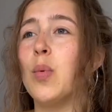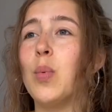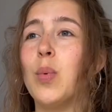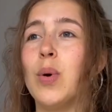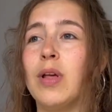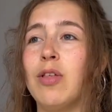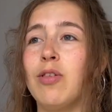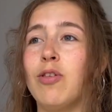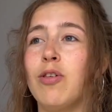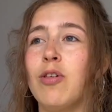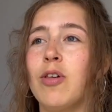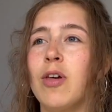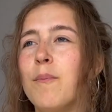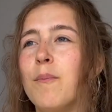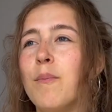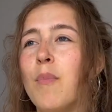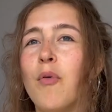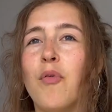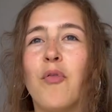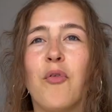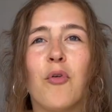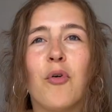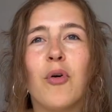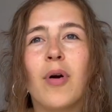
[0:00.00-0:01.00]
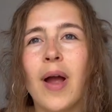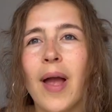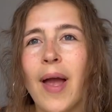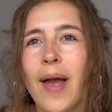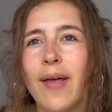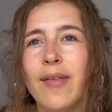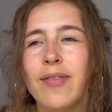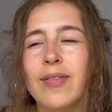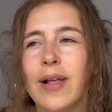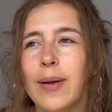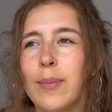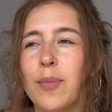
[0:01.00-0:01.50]
which
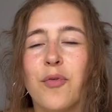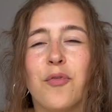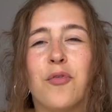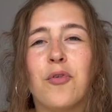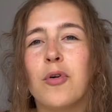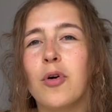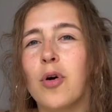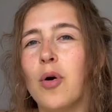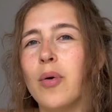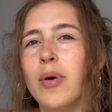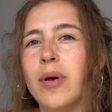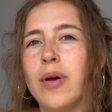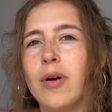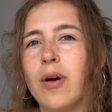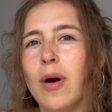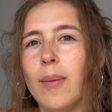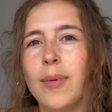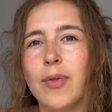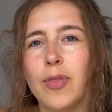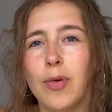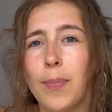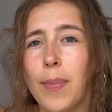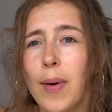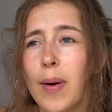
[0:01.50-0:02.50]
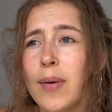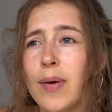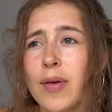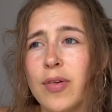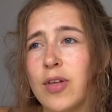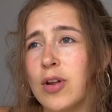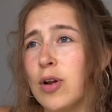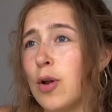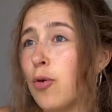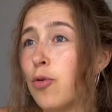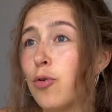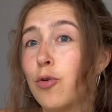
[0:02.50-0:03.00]
beforehand, like before coming to Paris
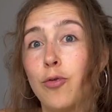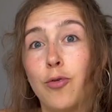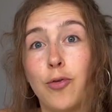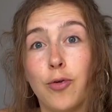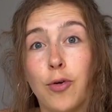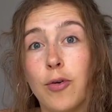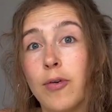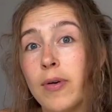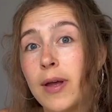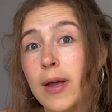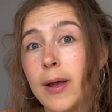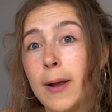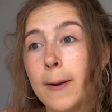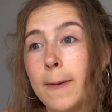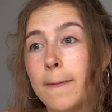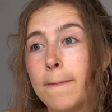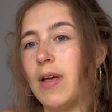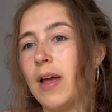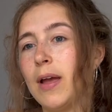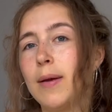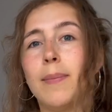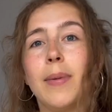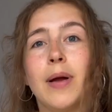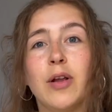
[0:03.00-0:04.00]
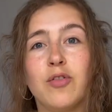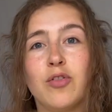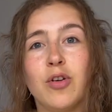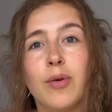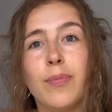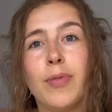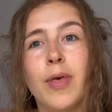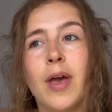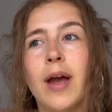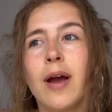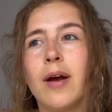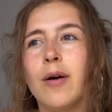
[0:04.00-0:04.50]
and also during like my trip
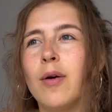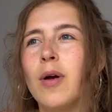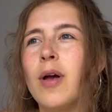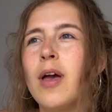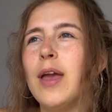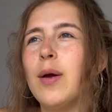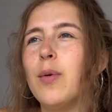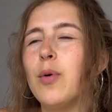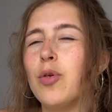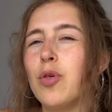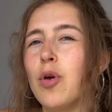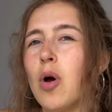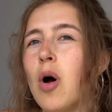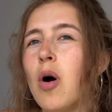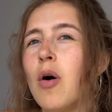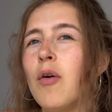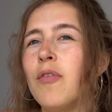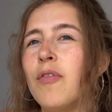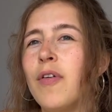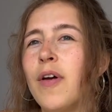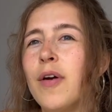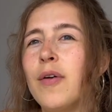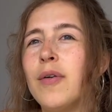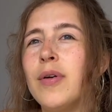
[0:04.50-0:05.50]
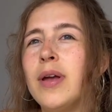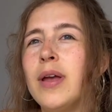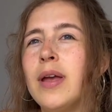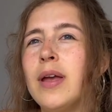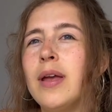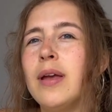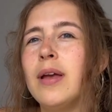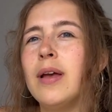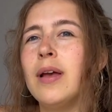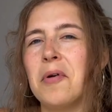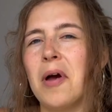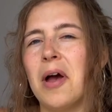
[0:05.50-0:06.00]
there, it was all very
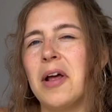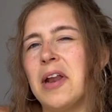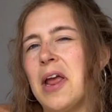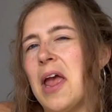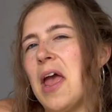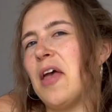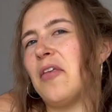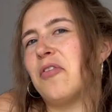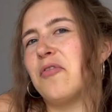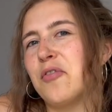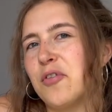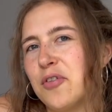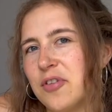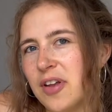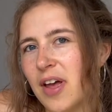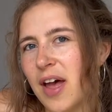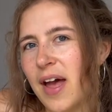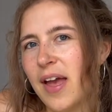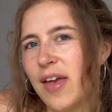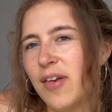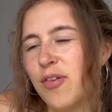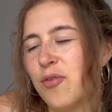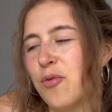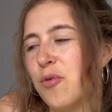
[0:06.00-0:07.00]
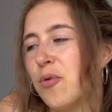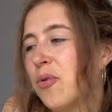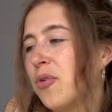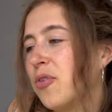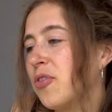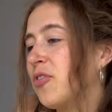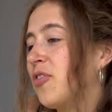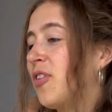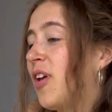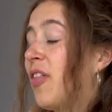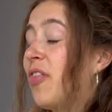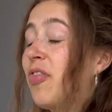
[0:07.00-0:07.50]
kind of advertised or
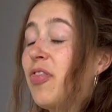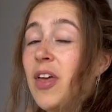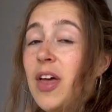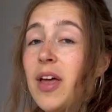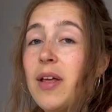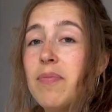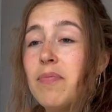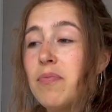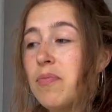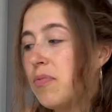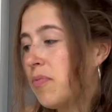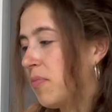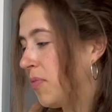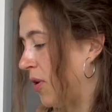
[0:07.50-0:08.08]
said that,